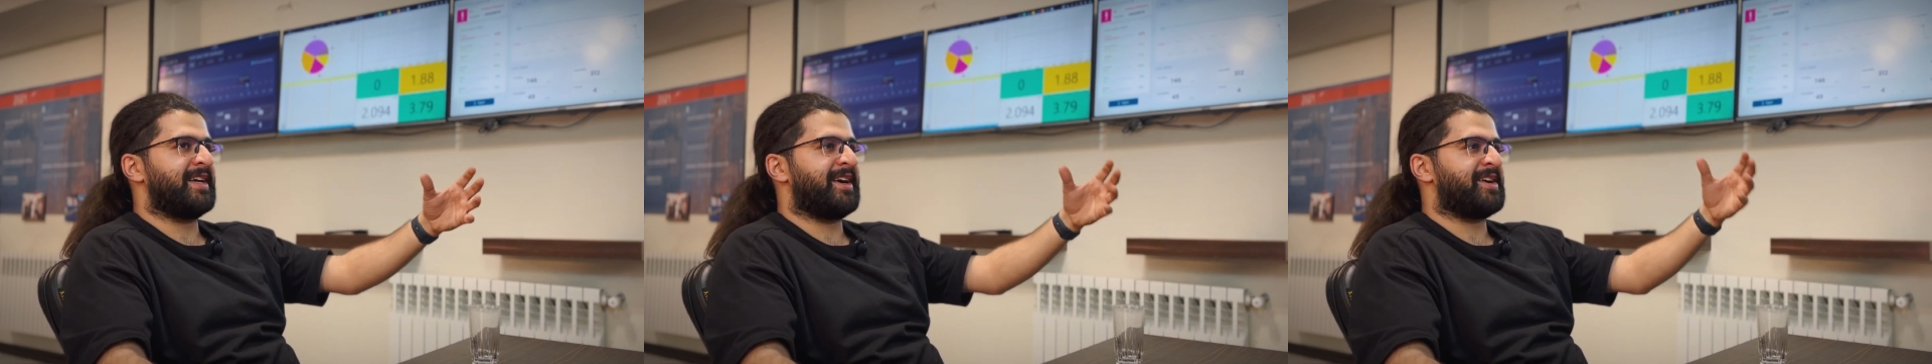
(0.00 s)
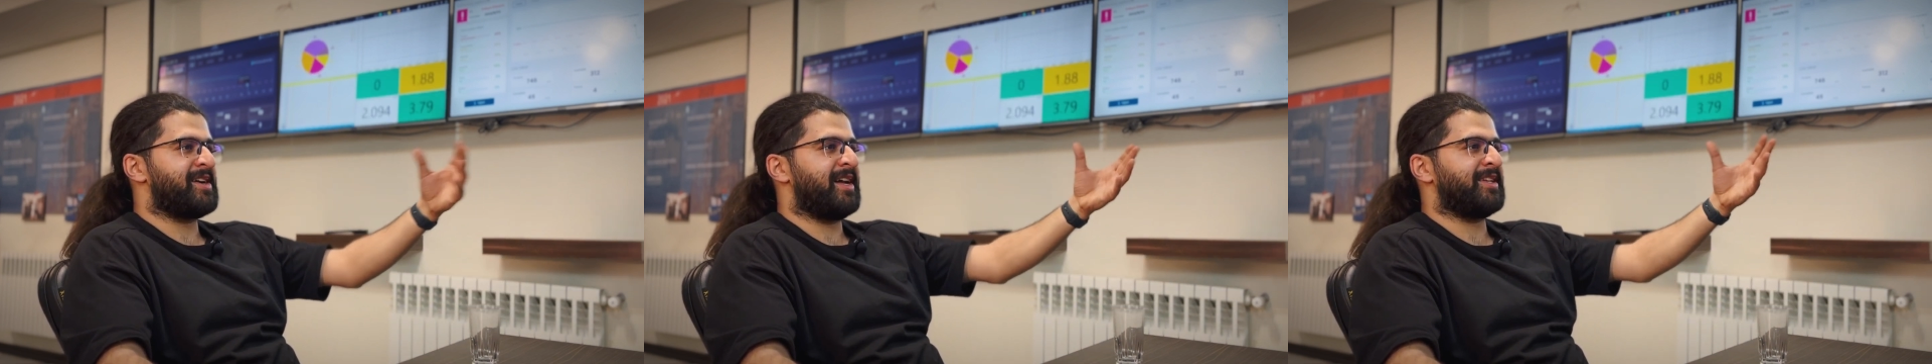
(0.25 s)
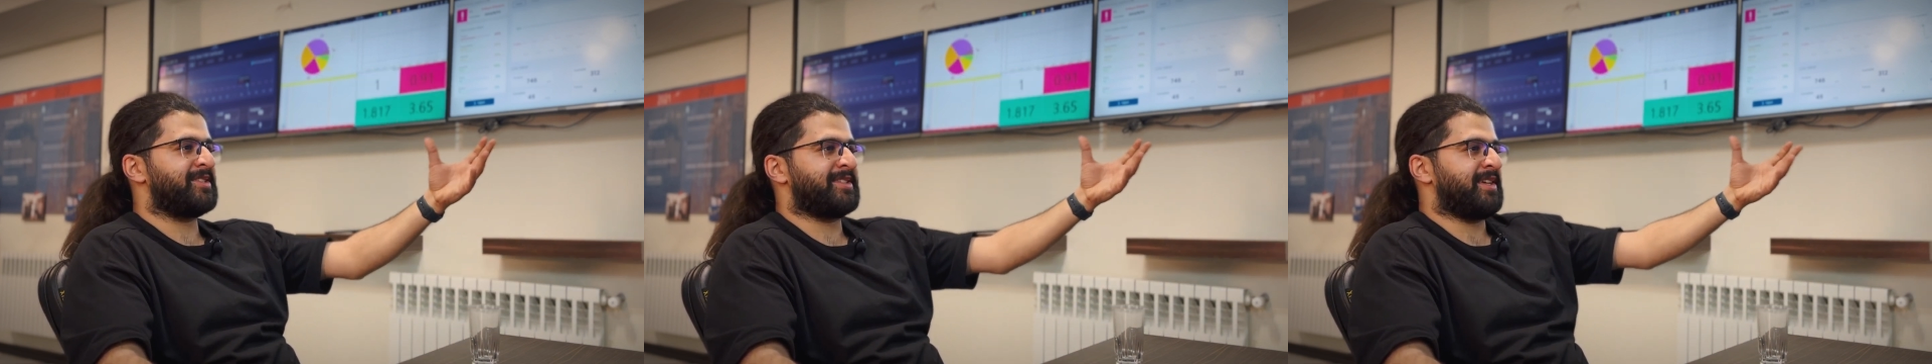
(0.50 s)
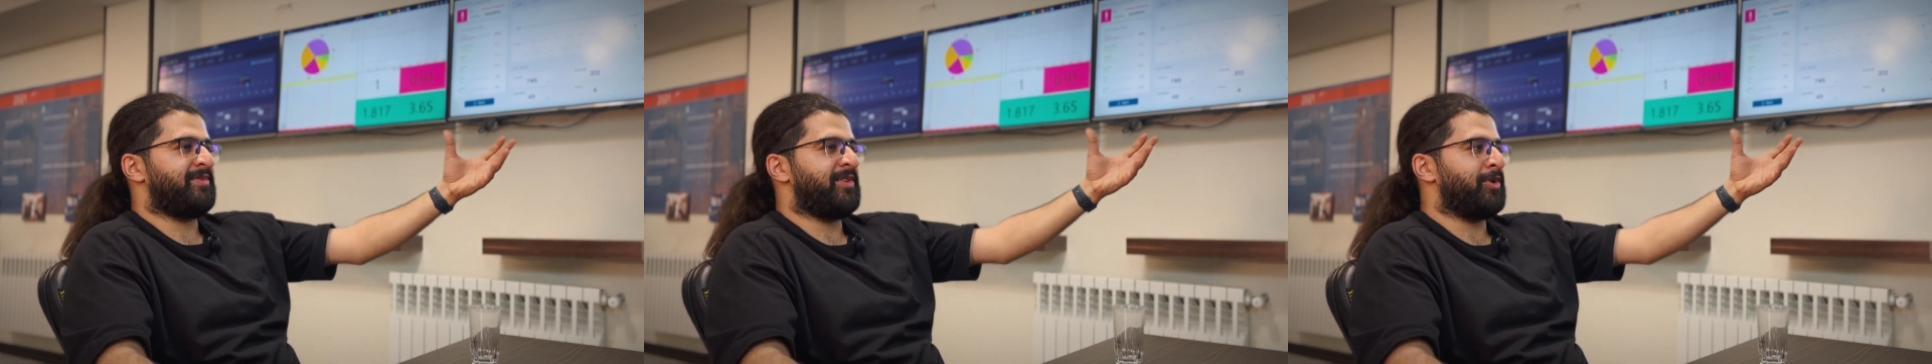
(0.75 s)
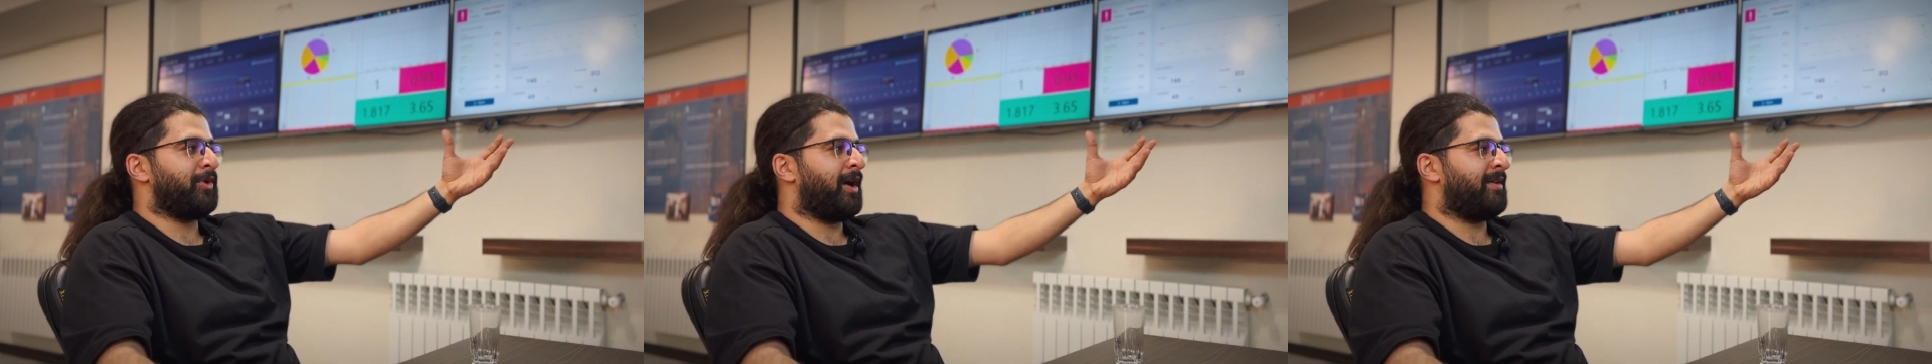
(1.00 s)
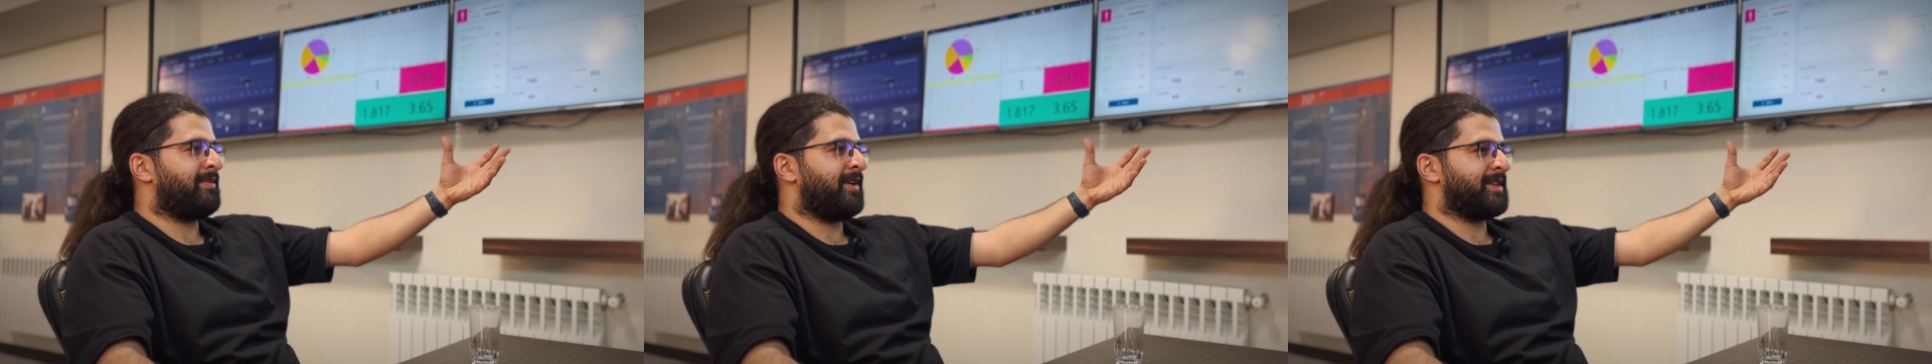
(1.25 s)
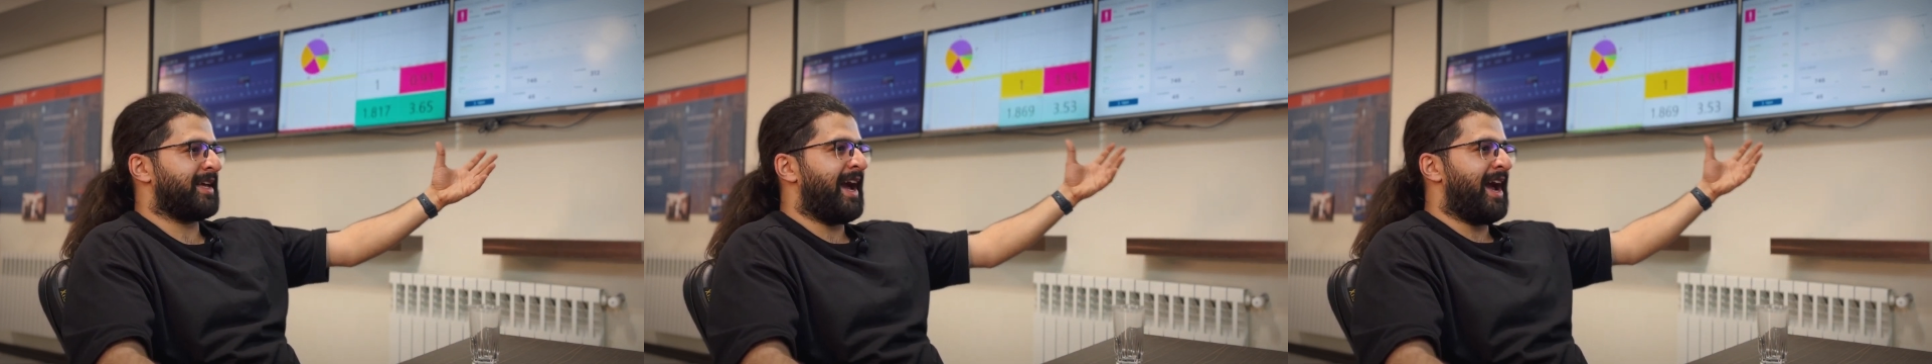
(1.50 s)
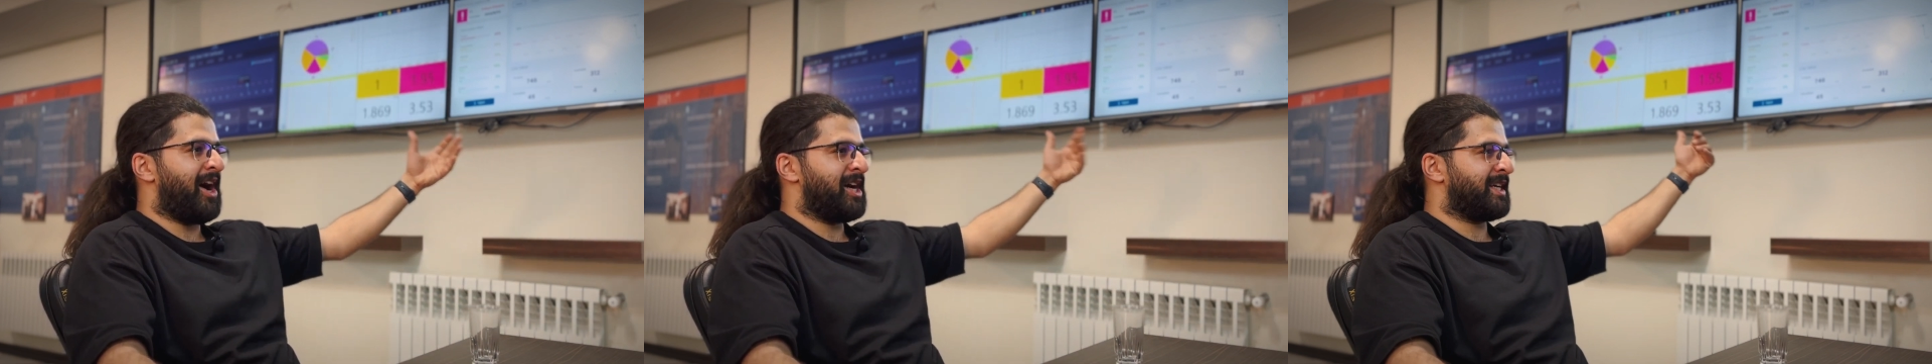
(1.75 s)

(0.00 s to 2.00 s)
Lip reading: a realistic view of what AI